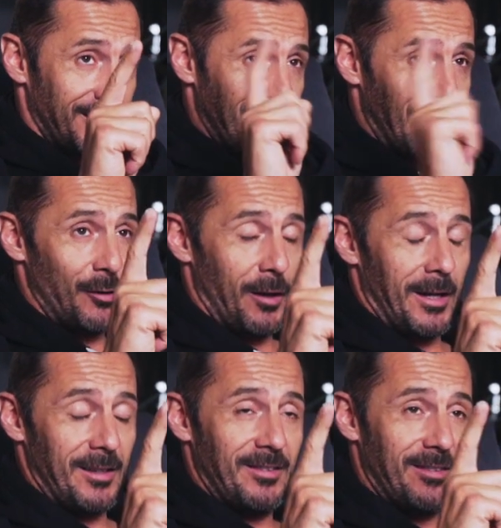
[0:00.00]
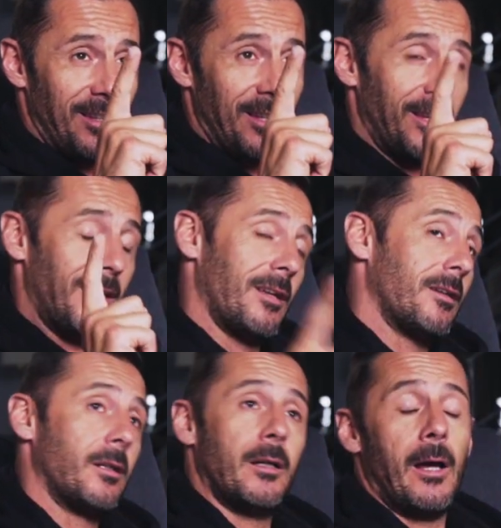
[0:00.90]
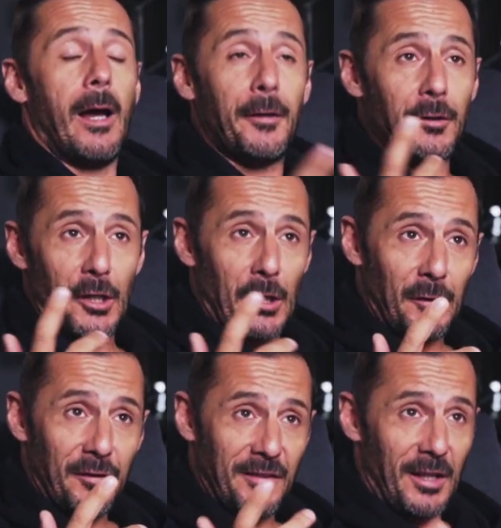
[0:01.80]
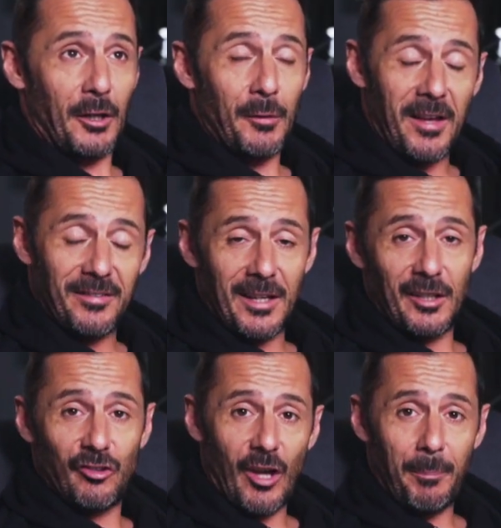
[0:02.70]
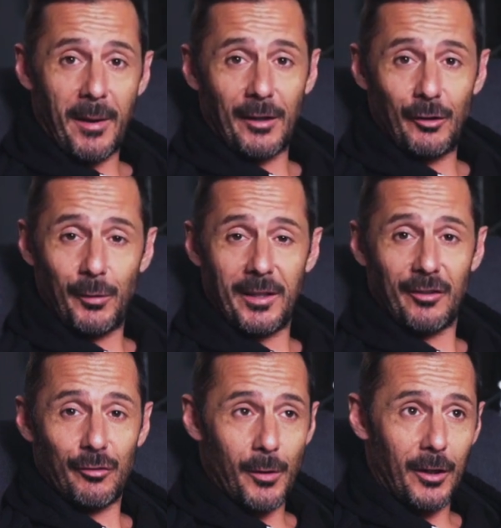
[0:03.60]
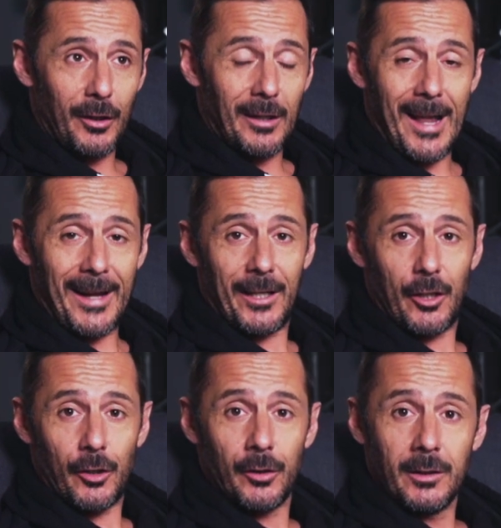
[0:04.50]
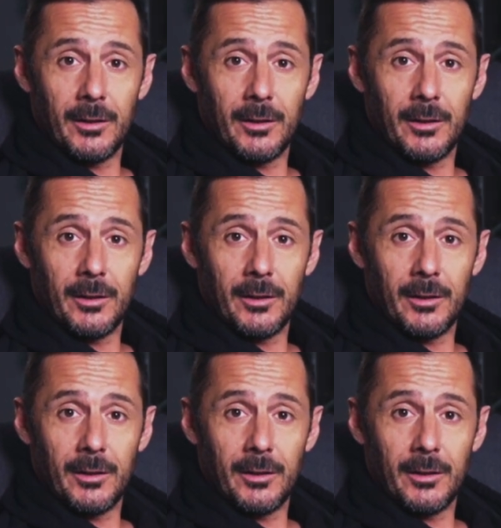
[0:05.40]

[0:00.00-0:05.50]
Then you can see, I don't know, Cedric Gracia in Japan doing his run in Lagano